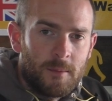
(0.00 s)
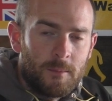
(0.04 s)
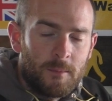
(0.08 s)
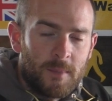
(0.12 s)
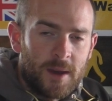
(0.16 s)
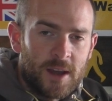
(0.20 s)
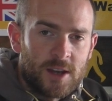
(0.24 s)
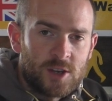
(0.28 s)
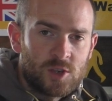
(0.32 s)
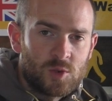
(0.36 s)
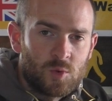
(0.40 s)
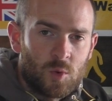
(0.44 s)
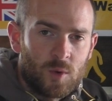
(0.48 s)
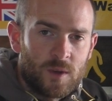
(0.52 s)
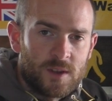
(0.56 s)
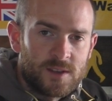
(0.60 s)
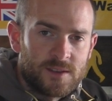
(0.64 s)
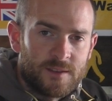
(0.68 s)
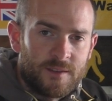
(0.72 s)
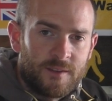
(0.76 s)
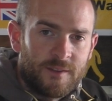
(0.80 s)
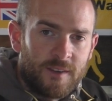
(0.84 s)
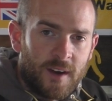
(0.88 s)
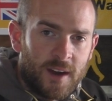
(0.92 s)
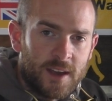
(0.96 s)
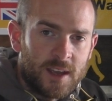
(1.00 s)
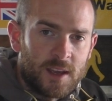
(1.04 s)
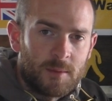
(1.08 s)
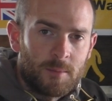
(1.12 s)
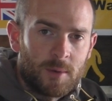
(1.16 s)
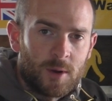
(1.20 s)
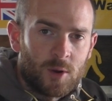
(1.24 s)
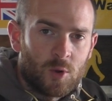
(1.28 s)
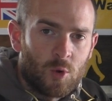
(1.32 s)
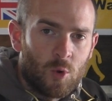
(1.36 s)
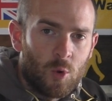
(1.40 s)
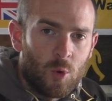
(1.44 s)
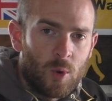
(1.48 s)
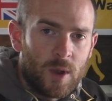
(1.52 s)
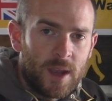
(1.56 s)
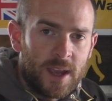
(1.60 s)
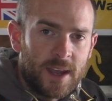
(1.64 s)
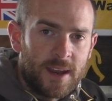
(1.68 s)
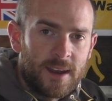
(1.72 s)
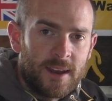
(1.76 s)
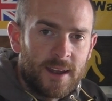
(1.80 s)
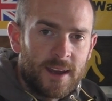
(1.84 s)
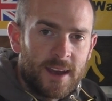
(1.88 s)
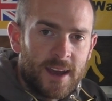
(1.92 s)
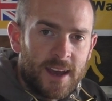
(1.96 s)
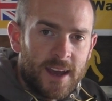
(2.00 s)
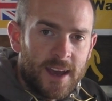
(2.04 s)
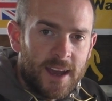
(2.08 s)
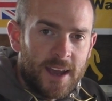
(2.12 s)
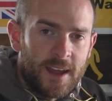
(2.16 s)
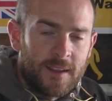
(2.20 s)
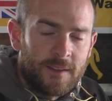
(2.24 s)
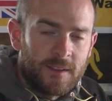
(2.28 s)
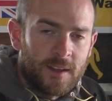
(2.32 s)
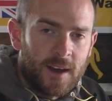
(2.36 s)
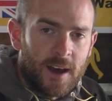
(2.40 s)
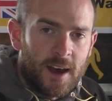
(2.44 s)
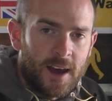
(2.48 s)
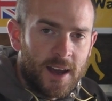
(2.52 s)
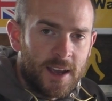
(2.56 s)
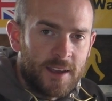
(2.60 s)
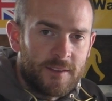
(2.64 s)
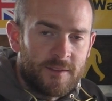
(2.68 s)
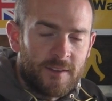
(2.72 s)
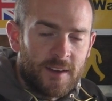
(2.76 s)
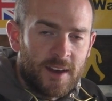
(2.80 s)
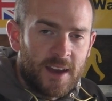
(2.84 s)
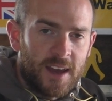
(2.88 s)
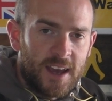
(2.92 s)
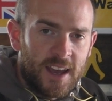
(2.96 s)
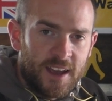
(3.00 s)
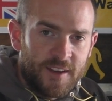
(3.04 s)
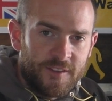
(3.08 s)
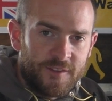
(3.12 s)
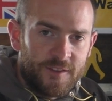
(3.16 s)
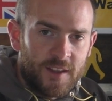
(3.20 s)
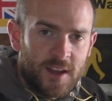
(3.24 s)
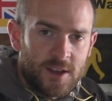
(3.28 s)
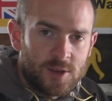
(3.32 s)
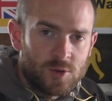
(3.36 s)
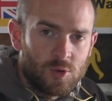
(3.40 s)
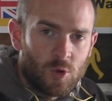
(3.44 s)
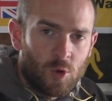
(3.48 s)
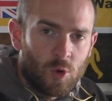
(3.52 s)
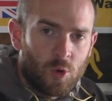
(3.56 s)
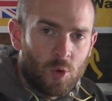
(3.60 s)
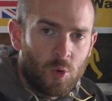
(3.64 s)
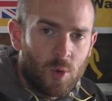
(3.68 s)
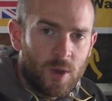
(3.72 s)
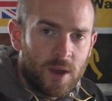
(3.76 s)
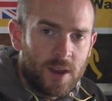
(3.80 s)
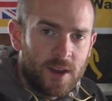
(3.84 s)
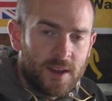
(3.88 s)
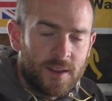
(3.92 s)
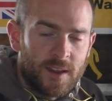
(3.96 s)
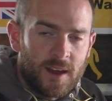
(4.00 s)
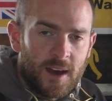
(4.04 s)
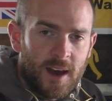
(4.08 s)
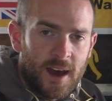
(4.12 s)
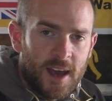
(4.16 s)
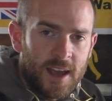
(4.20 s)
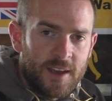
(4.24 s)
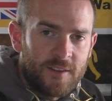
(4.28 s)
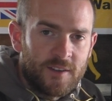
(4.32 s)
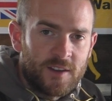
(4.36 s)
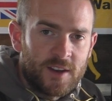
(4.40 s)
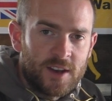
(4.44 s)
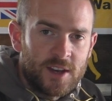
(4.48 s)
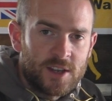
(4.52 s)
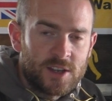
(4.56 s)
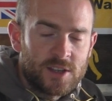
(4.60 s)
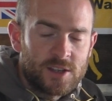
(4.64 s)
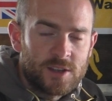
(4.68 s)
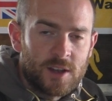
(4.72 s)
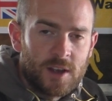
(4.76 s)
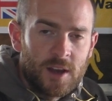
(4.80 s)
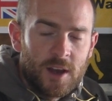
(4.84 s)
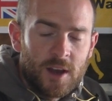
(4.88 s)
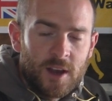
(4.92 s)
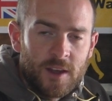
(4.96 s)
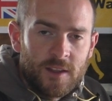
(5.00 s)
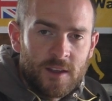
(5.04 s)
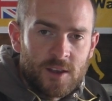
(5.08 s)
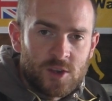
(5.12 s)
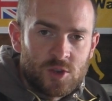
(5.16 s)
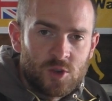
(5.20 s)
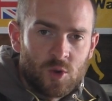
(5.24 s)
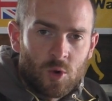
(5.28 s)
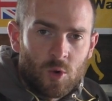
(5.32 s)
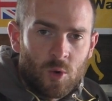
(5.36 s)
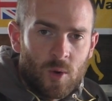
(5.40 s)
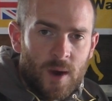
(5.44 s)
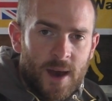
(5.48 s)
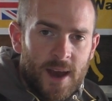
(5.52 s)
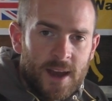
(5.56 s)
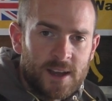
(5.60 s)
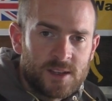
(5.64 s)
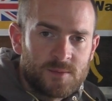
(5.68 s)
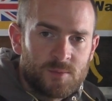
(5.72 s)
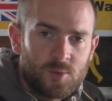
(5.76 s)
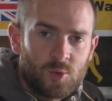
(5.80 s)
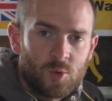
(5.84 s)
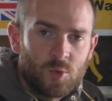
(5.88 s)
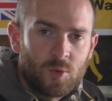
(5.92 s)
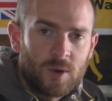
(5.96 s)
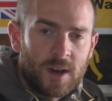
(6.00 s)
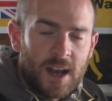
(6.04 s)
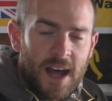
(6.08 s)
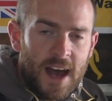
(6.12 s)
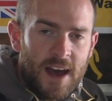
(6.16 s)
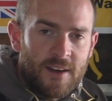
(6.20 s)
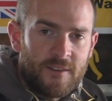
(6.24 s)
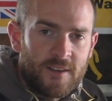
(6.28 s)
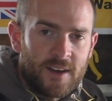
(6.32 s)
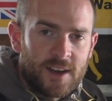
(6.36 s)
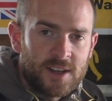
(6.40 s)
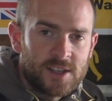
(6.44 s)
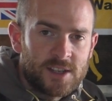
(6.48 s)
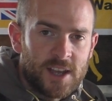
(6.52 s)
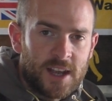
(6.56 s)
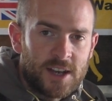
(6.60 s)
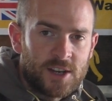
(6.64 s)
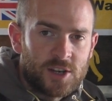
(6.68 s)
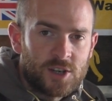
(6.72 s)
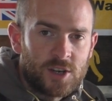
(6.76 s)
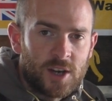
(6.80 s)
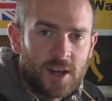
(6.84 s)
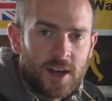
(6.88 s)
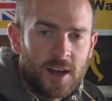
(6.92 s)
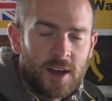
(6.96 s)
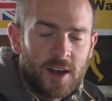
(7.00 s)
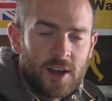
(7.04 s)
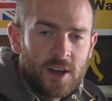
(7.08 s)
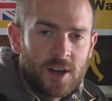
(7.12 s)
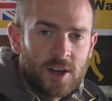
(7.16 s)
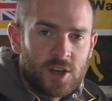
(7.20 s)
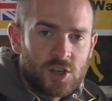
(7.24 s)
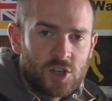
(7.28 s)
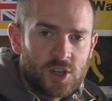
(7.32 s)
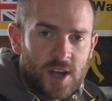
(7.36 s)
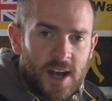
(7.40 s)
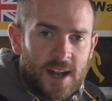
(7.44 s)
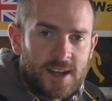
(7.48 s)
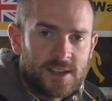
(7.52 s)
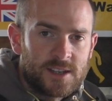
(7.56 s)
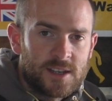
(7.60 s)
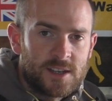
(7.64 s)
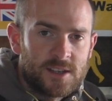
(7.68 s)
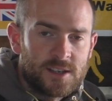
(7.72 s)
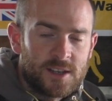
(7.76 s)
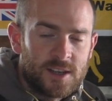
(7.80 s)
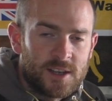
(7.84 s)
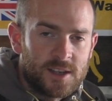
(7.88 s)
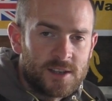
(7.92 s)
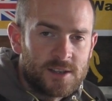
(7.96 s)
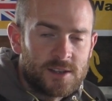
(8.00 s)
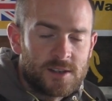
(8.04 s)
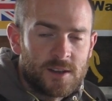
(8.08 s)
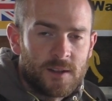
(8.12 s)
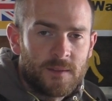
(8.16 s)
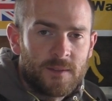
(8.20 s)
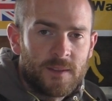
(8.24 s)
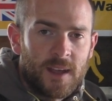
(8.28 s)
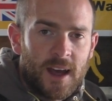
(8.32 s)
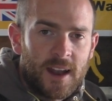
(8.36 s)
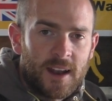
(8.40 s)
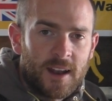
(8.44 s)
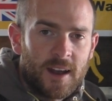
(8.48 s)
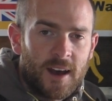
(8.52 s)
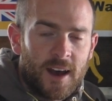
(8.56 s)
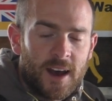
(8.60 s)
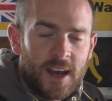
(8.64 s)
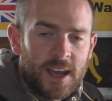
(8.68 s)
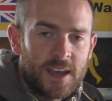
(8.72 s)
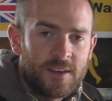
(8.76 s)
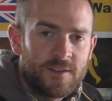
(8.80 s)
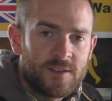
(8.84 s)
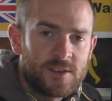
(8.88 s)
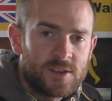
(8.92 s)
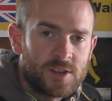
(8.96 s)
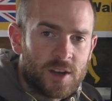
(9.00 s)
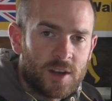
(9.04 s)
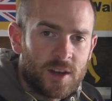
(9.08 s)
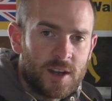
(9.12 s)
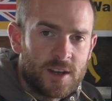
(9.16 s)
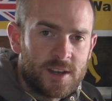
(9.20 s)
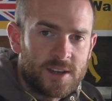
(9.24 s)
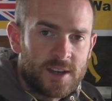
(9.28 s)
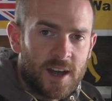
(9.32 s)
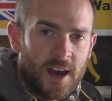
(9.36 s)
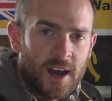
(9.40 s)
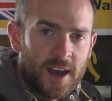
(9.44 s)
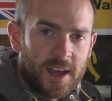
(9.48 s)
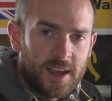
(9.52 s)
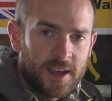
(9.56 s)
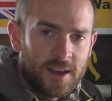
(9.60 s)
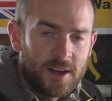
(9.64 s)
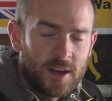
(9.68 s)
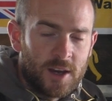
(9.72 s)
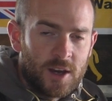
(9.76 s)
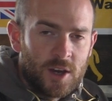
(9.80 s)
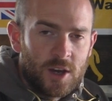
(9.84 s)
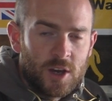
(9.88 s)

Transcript: Make sure there's a viable queen in the hive. If there's no queen in the hive and there's no eggs, brood, larvae, etc., chances is that hive is going to die.